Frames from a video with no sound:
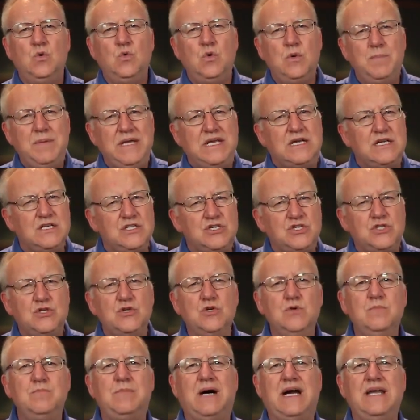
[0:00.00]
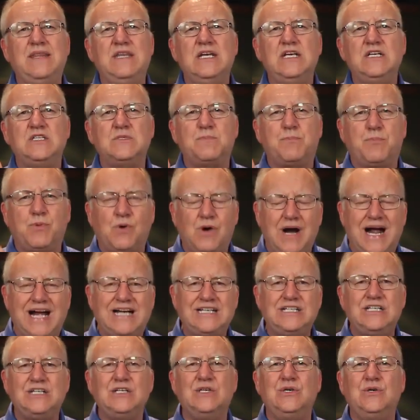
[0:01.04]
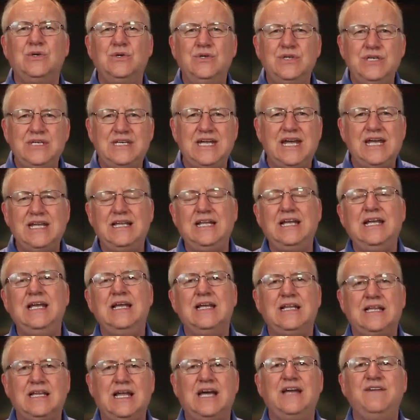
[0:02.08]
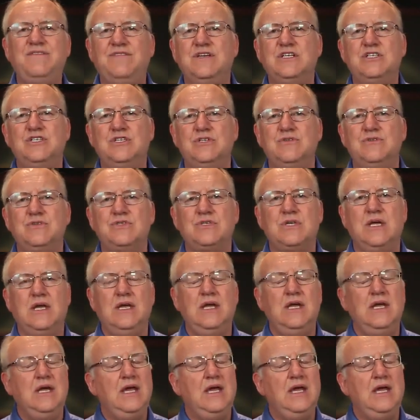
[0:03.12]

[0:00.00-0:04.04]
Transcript: will be consumed by these practical daily life issues,